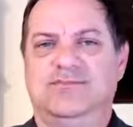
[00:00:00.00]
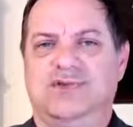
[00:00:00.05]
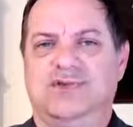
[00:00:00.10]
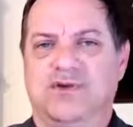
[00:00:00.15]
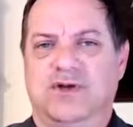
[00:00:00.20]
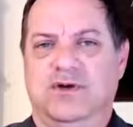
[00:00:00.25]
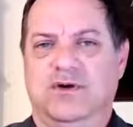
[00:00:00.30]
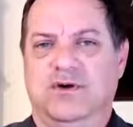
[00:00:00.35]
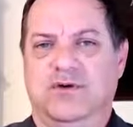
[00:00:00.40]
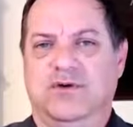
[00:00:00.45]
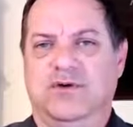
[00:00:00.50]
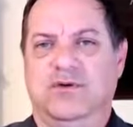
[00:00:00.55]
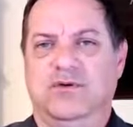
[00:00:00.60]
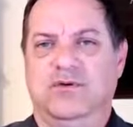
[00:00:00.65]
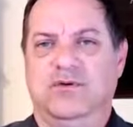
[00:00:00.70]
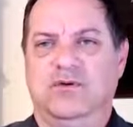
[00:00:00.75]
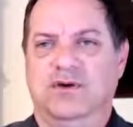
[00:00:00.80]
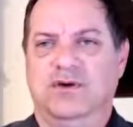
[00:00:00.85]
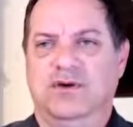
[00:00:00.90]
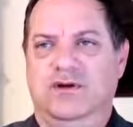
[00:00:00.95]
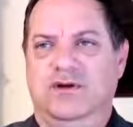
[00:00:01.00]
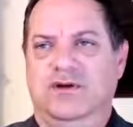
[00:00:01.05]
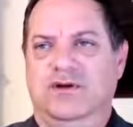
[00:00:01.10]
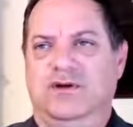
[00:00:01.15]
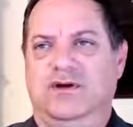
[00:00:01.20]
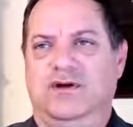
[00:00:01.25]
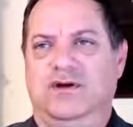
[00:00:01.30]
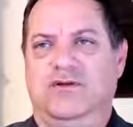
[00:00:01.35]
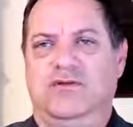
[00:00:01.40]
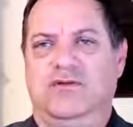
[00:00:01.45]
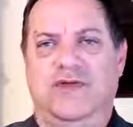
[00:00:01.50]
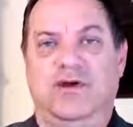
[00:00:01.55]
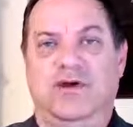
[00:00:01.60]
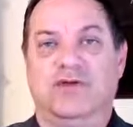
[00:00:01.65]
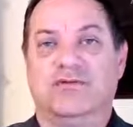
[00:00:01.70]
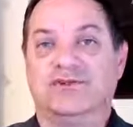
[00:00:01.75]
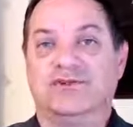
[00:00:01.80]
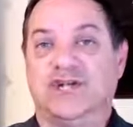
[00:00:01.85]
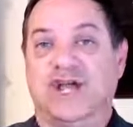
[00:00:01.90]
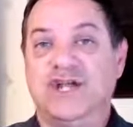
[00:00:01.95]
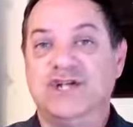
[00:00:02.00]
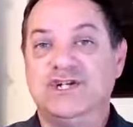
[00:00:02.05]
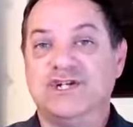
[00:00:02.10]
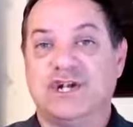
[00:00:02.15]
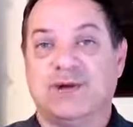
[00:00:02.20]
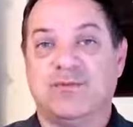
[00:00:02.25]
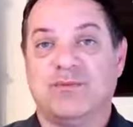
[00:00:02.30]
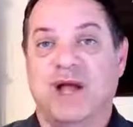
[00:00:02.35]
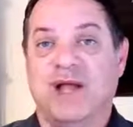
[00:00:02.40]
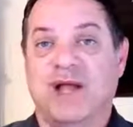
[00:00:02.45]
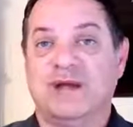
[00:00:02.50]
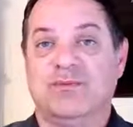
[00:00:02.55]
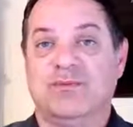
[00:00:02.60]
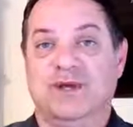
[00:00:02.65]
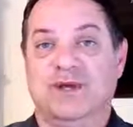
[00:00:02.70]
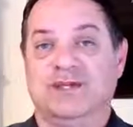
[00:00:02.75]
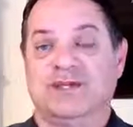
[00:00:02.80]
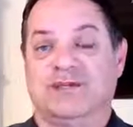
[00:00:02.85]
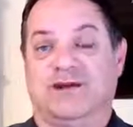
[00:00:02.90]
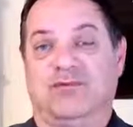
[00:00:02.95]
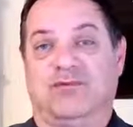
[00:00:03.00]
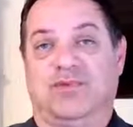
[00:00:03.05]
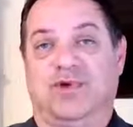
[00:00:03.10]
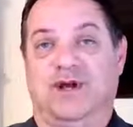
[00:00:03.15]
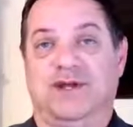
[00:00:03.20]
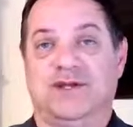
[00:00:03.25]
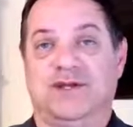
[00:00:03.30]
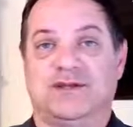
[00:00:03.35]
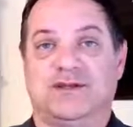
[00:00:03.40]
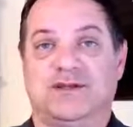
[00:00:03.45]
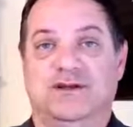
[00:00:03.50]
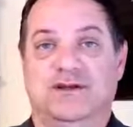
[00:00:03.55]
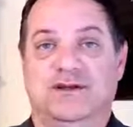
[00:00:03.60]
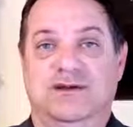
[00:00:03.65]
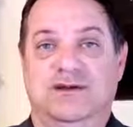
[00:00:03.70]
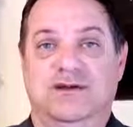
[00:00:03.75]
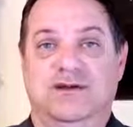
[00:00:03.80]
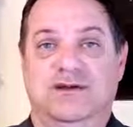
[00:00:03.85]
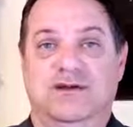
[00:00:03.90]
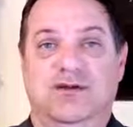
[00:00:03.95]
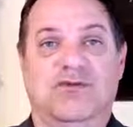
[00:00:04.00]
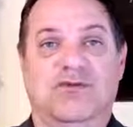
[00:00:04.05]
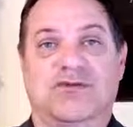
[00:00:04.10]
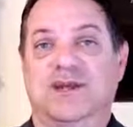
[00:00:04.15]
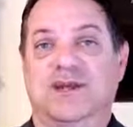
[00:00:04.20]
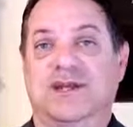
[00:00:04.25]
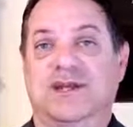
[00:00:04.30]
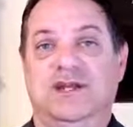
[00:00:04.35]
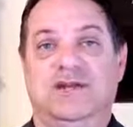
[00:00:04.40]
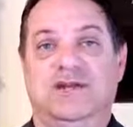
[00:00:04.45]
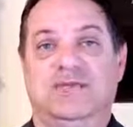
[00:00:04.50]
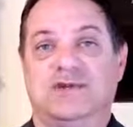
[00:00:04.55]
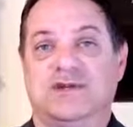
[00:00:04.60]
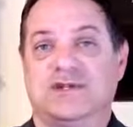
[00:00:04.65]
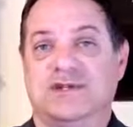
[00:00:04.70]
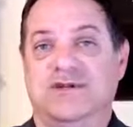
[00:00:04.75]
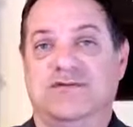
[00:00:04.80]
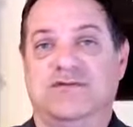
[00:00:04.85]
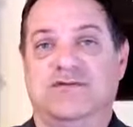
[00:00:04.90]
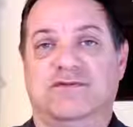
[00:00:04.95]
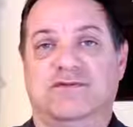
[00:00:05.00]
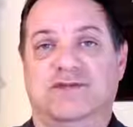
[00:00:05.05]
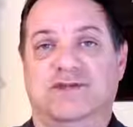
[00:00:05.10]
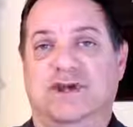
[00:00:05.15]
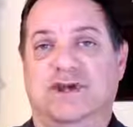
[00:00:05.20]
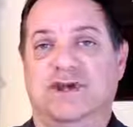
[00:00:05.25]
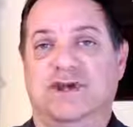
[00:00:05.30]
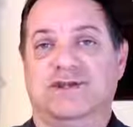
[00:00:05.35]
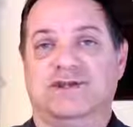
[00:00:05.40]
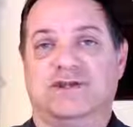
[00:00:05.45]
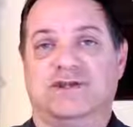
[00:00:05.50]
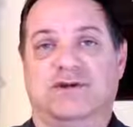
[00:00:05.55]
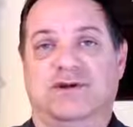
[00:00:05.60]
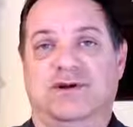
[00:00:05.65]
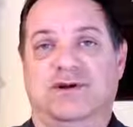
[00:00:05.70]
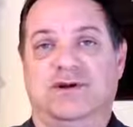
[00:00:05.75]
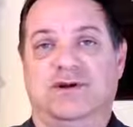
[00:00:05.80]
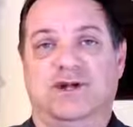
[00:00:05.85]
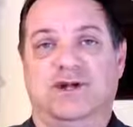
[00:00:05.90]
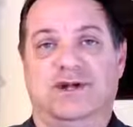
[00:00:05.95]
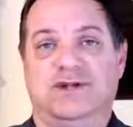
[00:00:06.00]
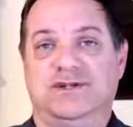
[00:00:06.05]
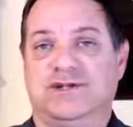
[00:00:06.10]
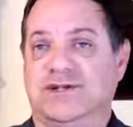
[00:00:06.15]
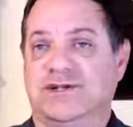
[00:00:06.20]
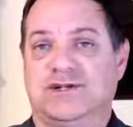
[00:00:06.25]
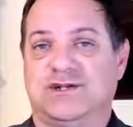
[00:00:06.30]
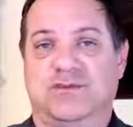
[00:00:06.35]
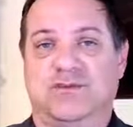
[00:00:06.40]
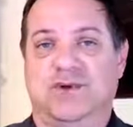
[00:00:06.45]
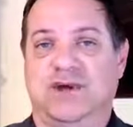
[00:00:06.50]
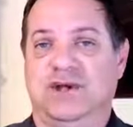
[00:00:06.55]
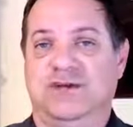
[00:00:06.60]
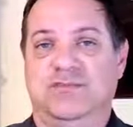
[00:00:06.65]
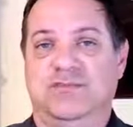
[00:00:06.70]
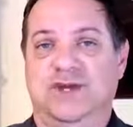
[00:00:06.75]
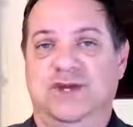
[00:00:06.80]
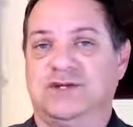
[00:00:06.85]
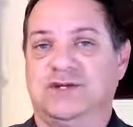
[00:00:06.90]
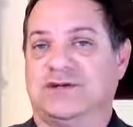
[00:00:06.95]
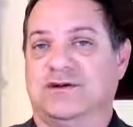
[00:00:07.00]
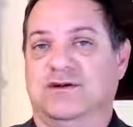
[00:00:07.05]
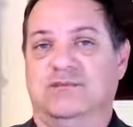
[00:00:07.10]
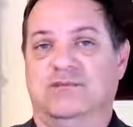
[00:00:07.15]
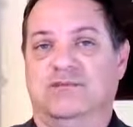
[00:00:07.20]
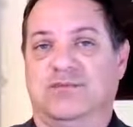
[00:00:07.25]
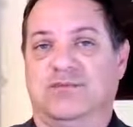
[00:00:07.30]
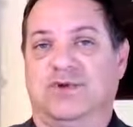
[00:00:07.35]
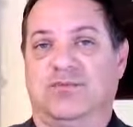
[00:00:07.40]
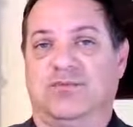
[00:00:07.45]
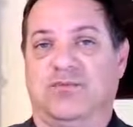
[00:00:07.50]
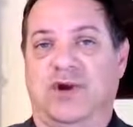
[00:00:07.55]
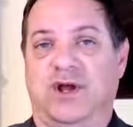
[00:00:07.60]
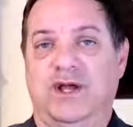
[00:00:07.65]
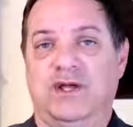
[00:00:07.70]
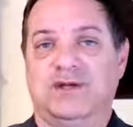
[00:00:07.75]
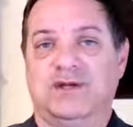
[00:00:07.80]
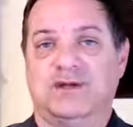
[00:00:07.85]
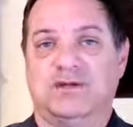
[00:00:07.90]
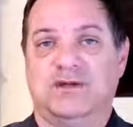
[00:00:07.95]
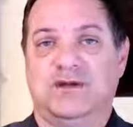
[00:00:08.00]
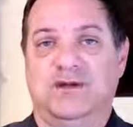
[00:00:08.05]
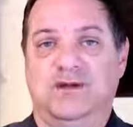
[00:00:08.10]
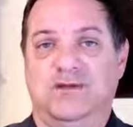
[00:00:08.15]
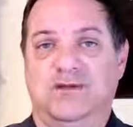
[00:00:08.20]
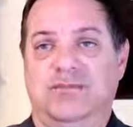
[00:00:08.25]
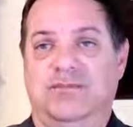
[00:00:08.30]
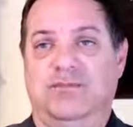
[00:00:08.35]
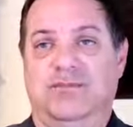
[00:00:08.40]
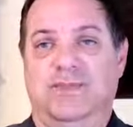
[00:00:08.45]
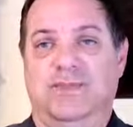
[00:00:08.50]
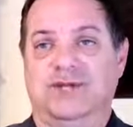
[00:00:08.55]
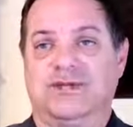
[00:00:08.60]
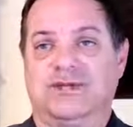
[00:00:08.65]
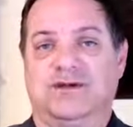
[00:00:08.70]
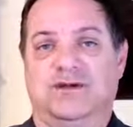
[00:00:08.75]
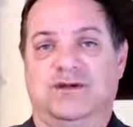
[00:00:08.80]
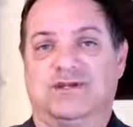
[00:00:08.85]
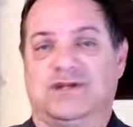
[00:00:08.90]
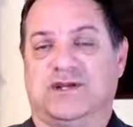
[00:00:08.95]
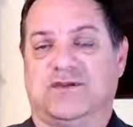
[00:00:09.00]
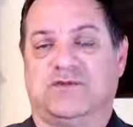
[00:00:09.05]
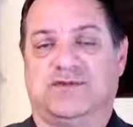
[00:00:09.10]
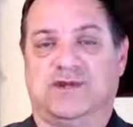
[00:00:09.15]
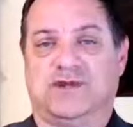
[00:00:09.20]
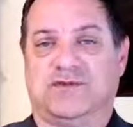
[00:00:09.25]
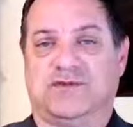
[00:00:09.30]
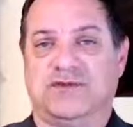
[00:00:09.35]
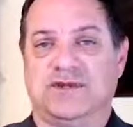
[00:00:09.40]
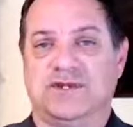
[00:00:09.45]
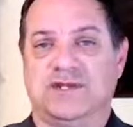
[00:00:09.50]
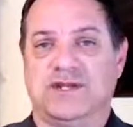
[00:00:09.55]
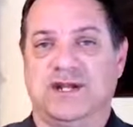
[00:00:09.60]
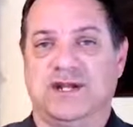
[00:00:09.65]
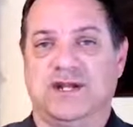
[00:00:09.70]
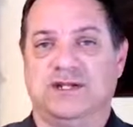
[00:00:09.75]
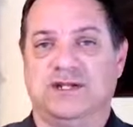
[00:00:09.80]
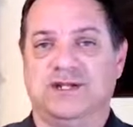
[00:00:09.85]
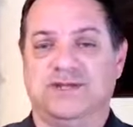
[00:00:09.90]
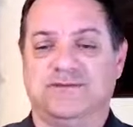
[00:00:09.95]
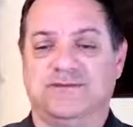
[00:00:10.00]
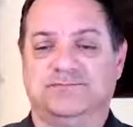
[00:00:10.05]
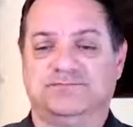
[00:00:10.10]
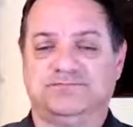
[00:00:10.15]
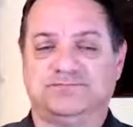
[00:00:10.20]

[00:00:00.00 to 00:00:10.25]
So they don't change their mind based on price. Over 90% of clients aren't going to change their mind based on price, based on several different studies.